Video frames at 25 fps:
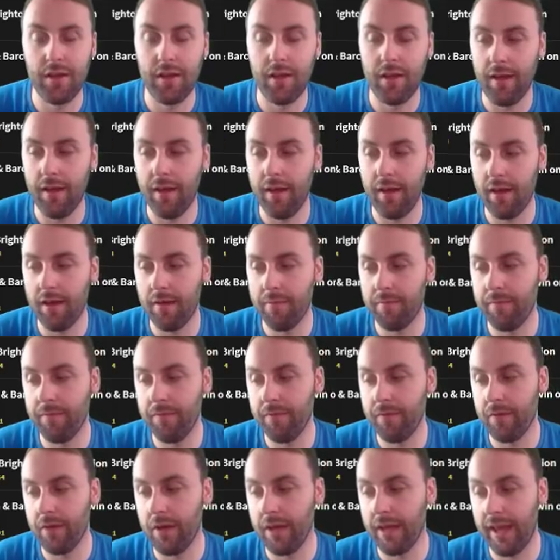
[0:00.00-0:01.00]

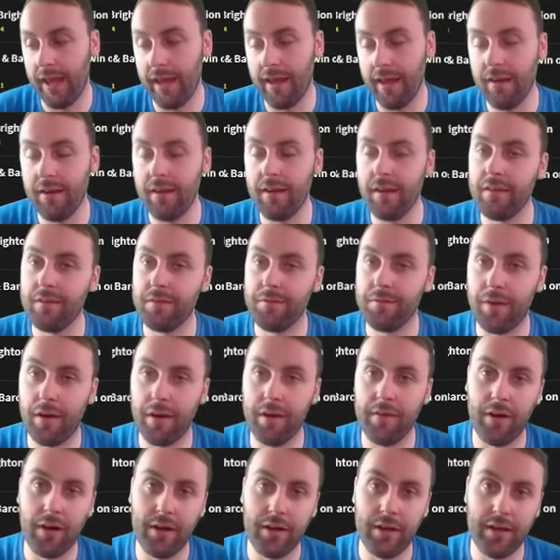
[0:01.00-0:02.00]
Again, it's very,
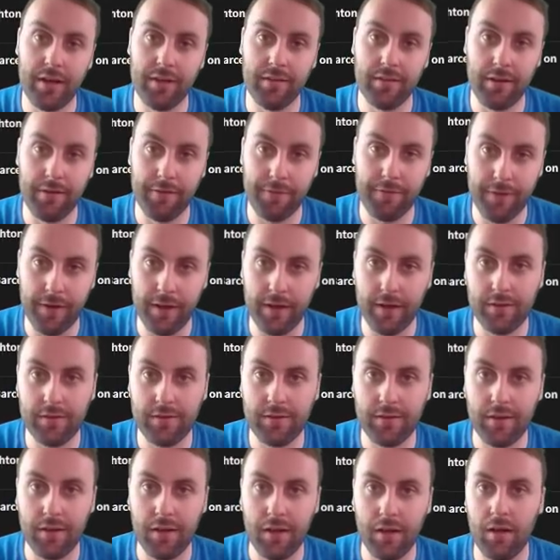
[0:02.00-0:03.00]
very easily
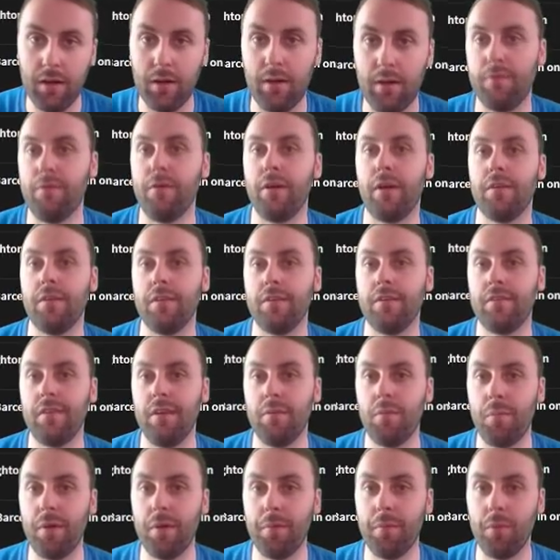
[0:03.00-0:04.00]
fixed. However, it can just seem
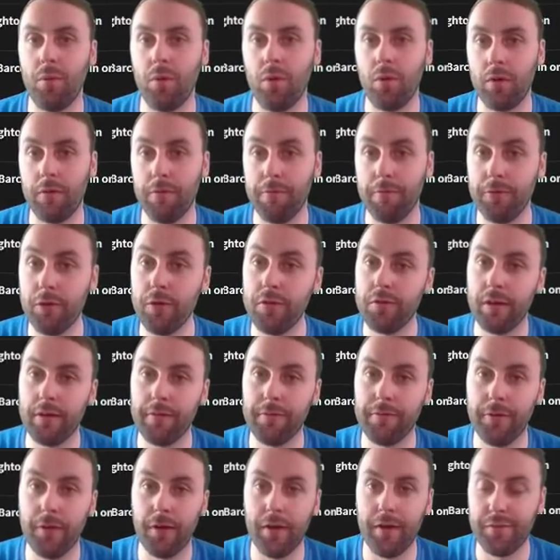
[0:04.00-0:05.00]
a bit more confusing at
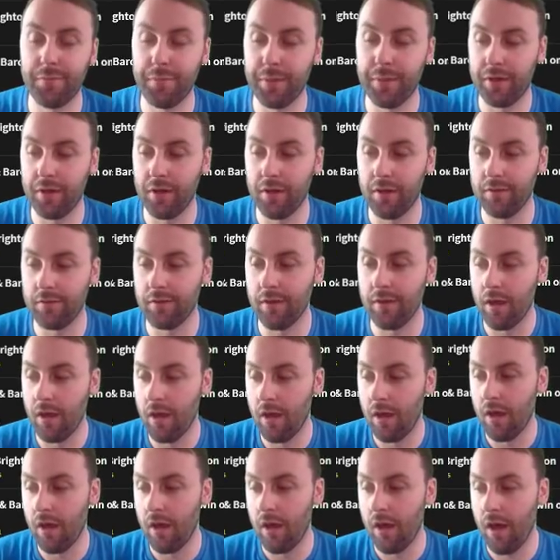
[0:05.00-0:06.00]
first because
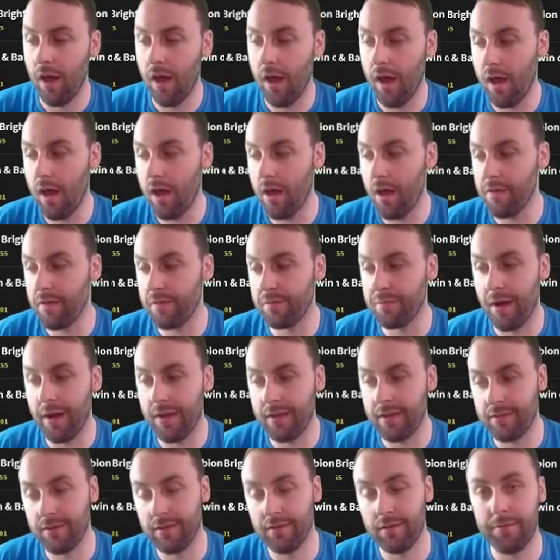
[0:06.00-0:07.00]
this
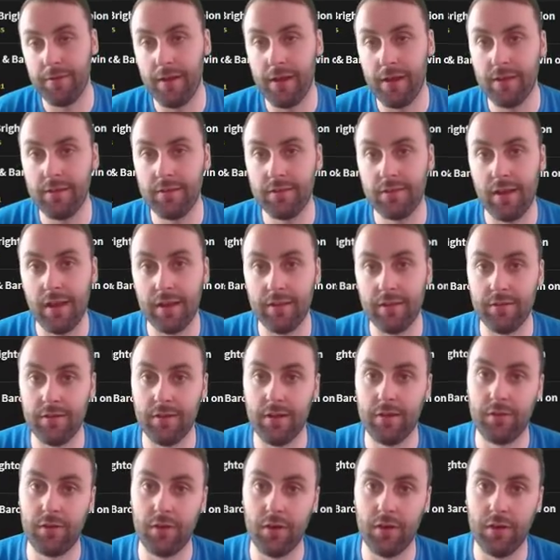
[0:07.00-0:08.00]
Markets interface isn't
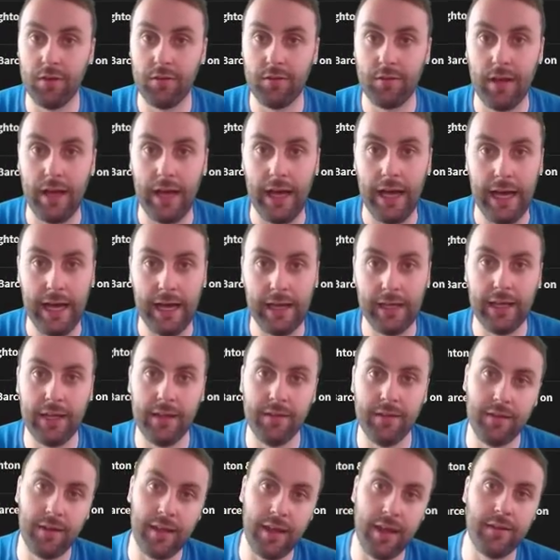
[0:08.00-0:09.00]
as good at
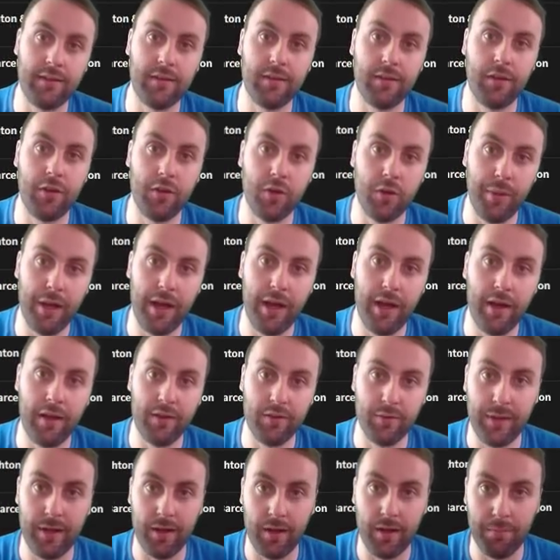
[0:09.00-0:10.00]
indicating that your bet has
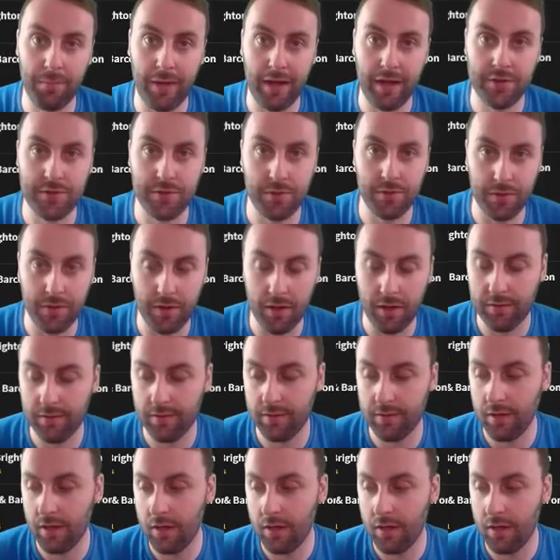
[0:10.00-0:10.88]
been unmatched or not.